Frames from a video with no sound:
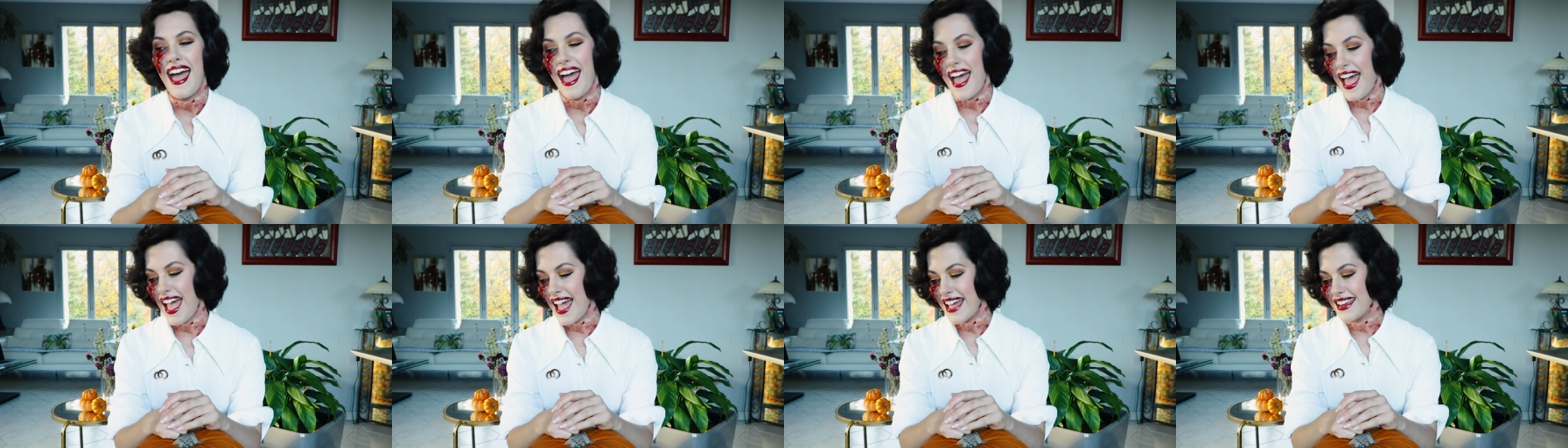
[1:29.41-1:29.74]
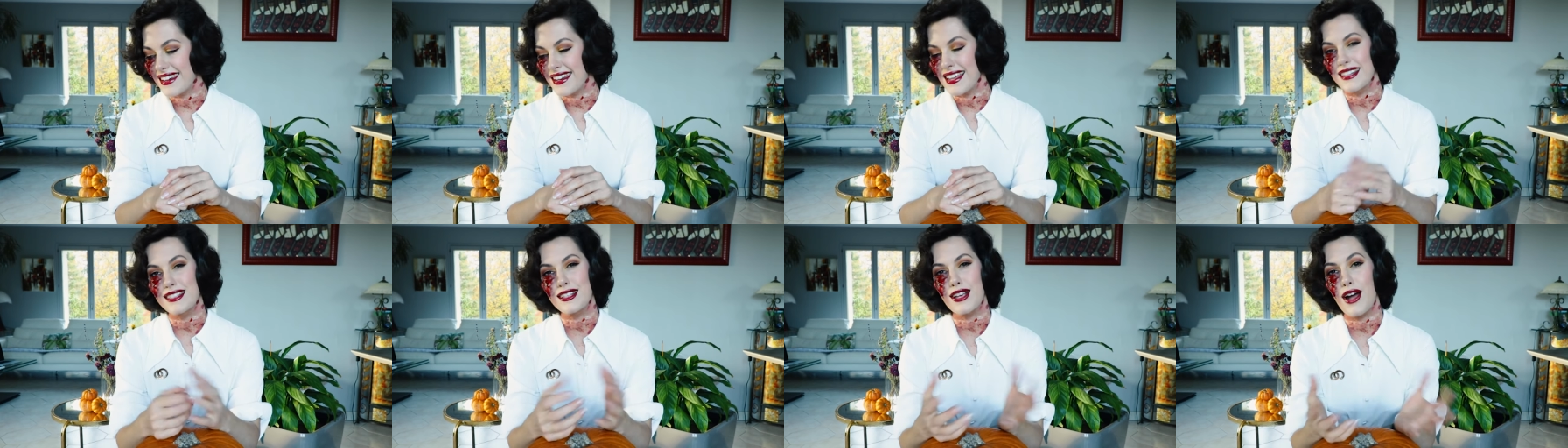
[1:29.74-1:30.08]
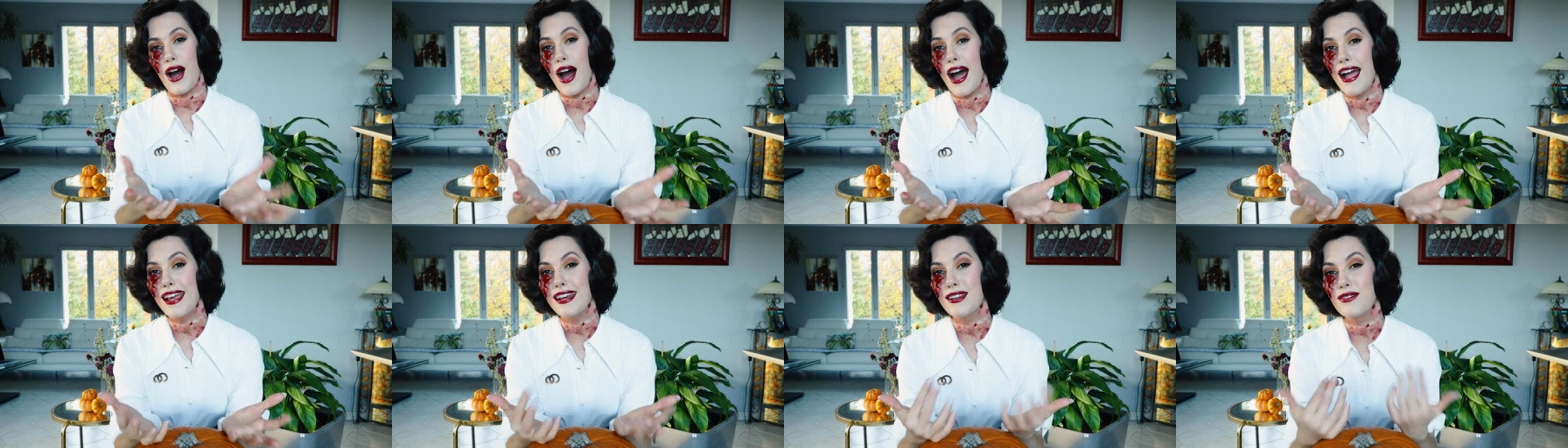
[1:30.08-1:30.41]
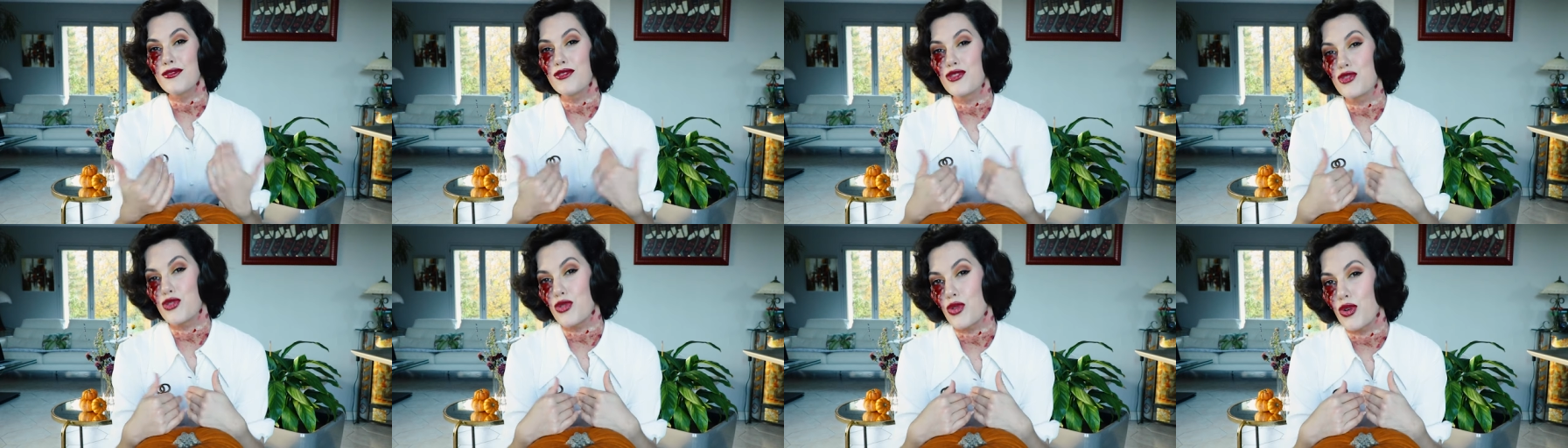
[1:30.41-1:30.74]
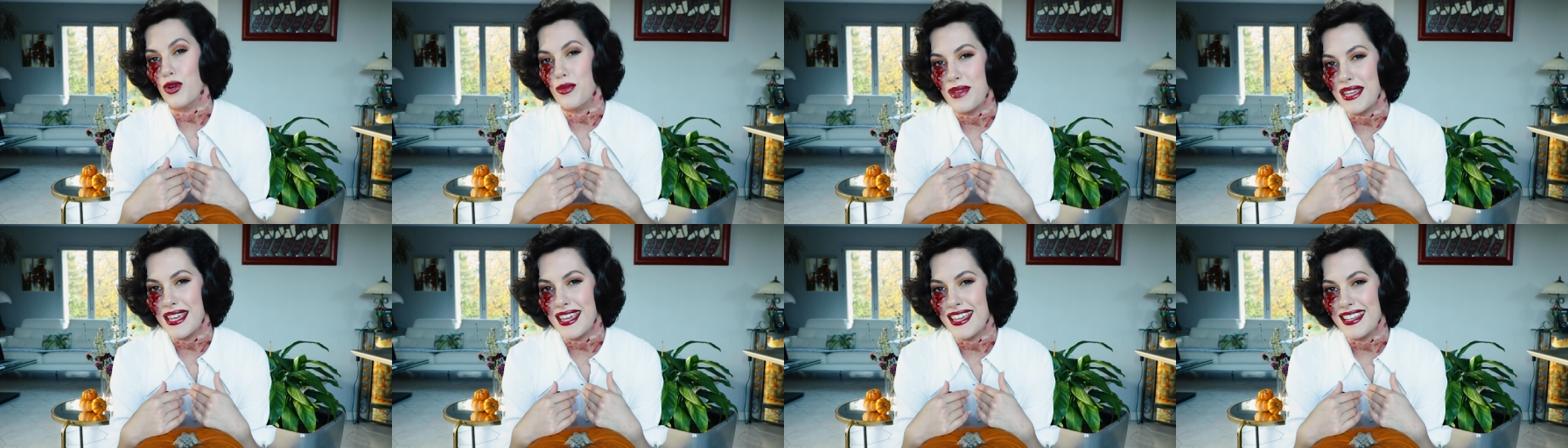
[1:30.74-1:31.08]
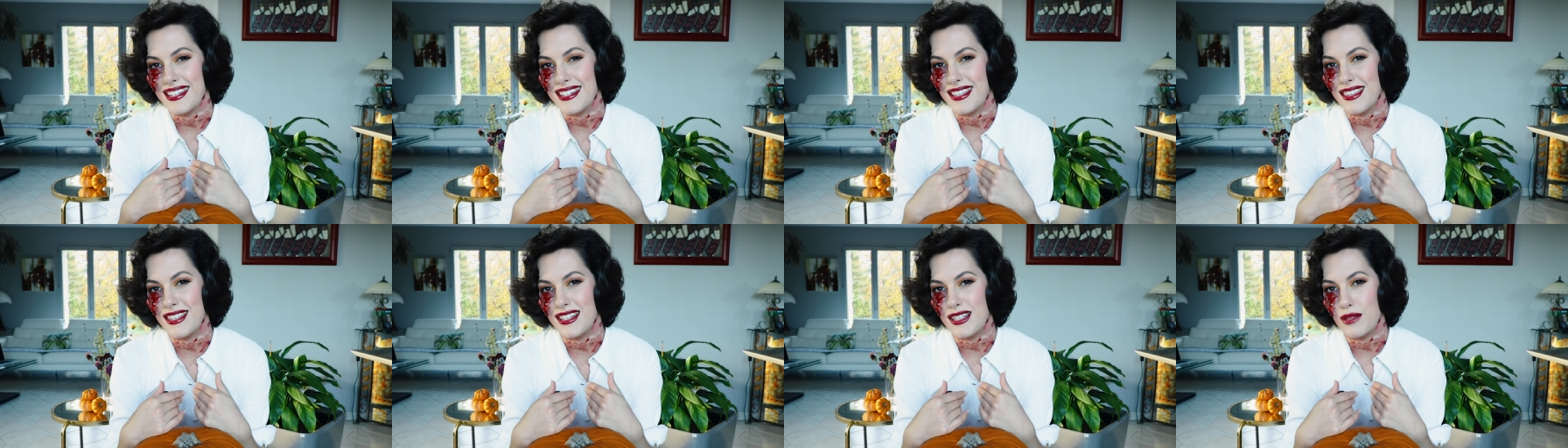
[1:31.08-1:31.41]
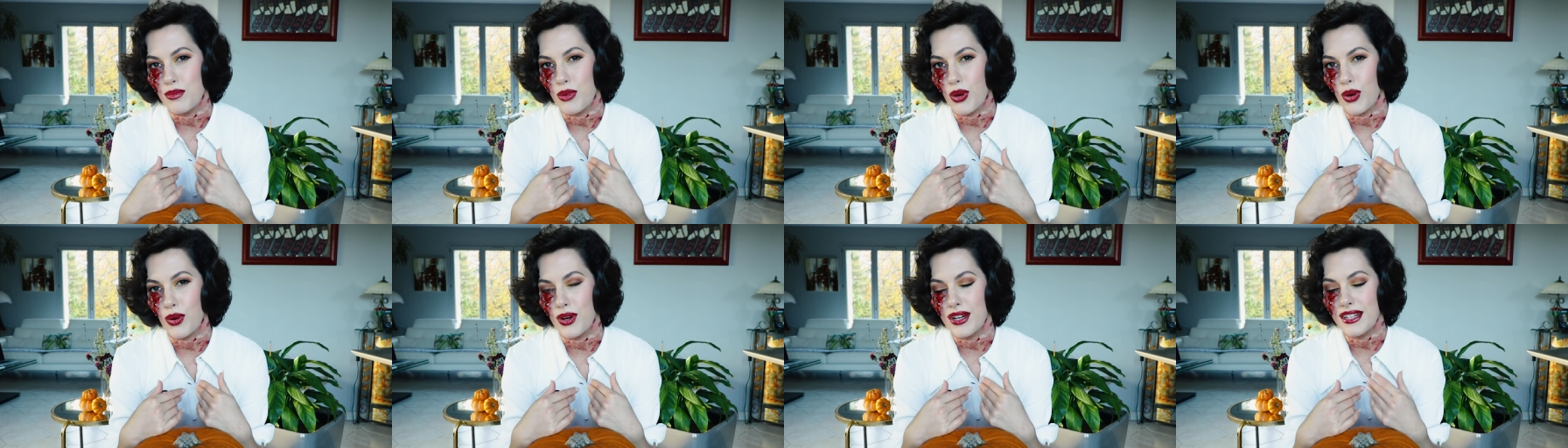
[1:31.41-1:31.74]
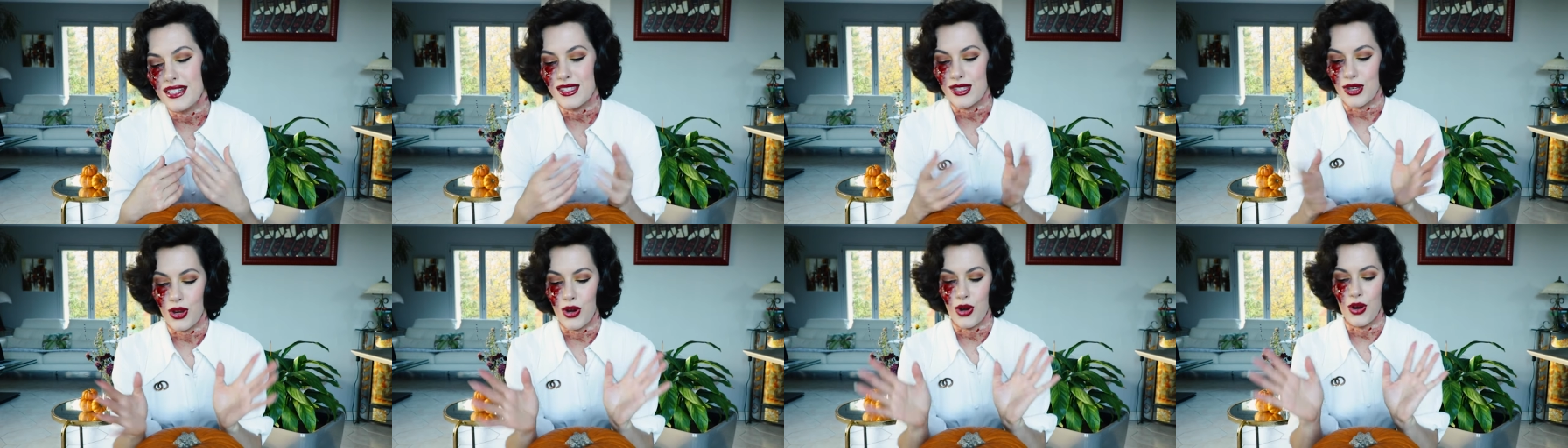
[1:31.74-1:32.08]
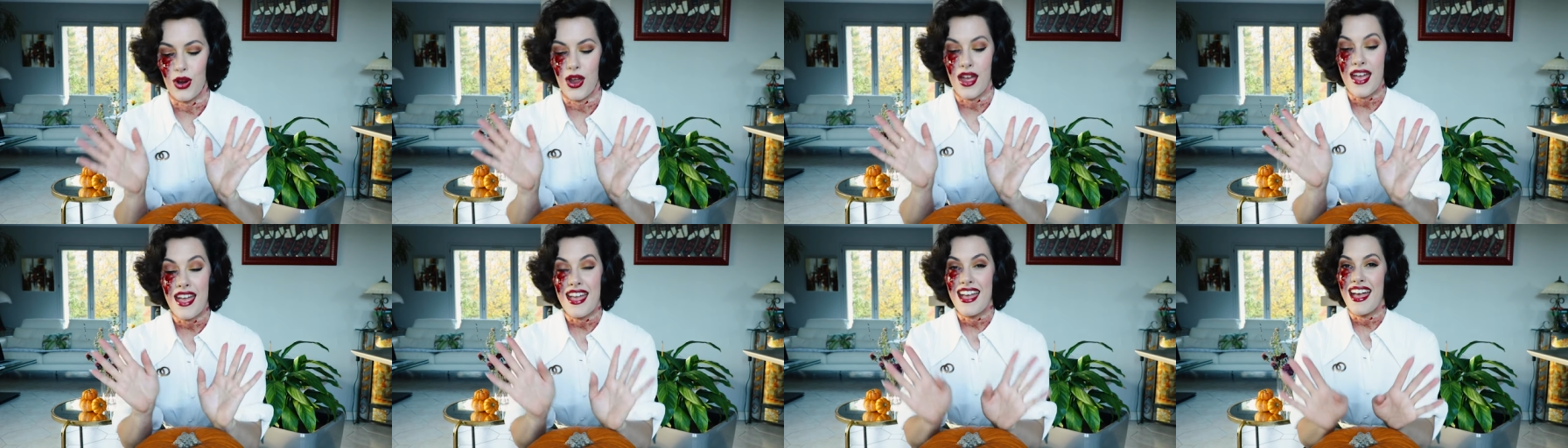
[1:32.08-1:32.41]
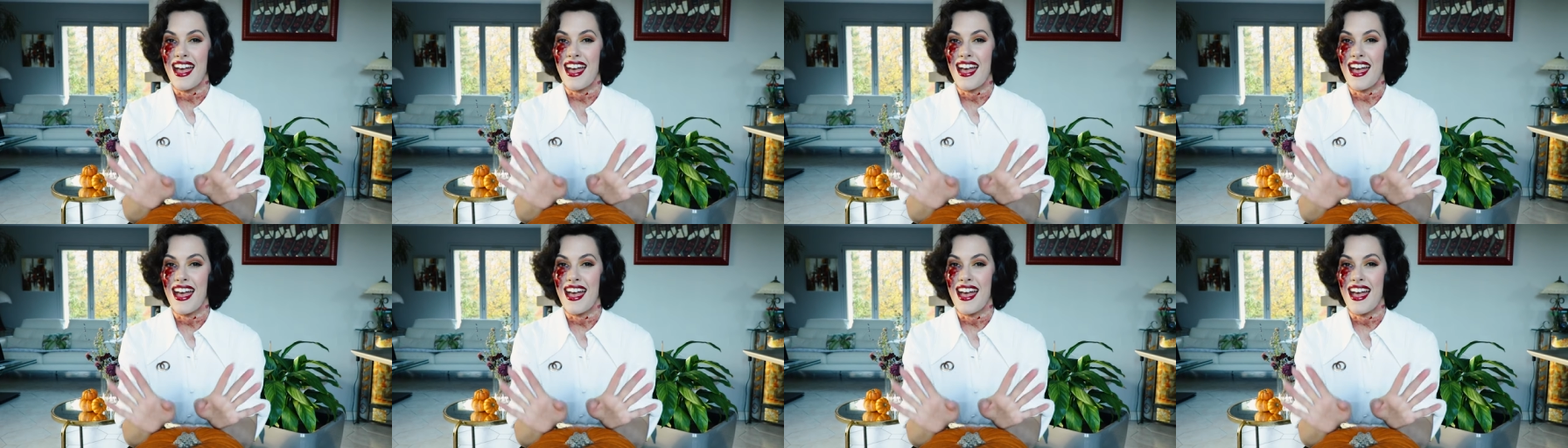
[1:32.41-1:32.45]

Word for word: and it's kind of drawn me into the spirit, so